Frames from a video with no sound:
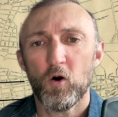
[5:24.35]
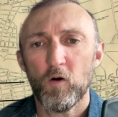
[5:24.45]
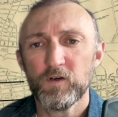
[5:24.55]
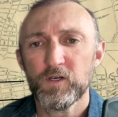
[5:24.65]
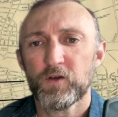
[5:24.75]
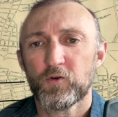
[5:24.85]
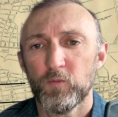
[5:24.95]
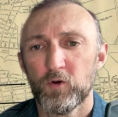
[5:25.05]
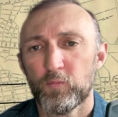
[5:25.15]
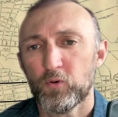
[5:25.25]
over to the
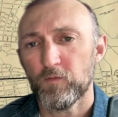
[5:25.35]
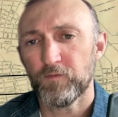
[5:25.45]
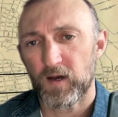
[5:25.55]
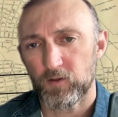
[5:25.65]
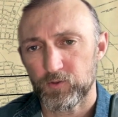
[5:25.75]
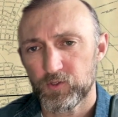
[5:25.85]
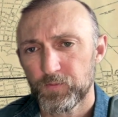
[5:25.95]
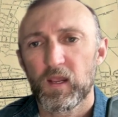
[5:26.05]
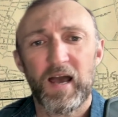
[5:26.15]
criminal profilers.